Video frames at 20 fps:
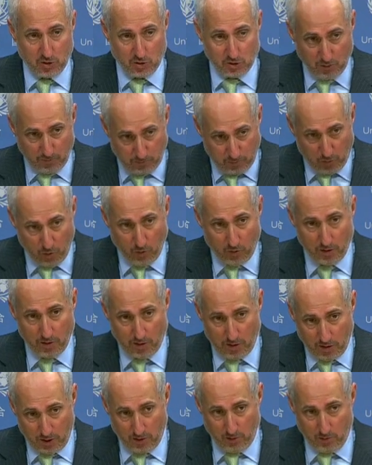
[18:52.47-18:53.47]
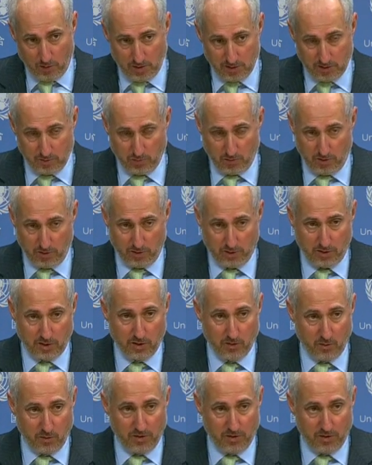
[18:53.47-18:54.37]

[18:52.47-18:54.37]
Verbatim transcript: to support UNRWA's work